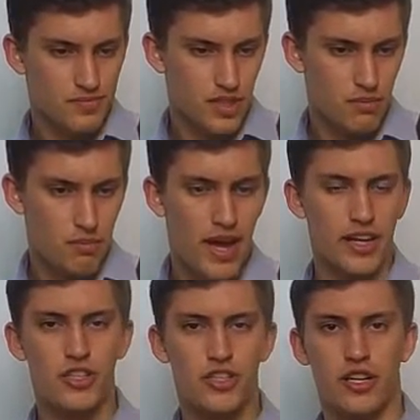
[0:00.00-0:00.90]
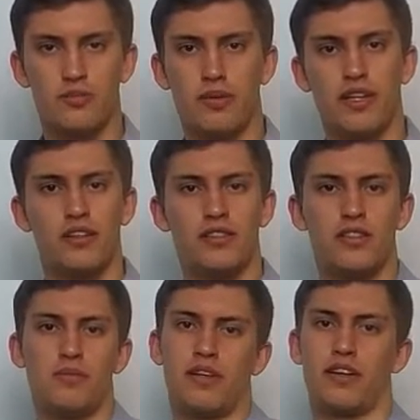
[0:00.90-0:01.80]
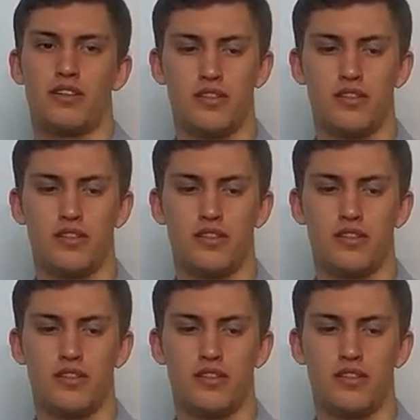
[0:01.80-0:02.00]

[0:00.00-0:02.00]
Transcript: package has been symlinked.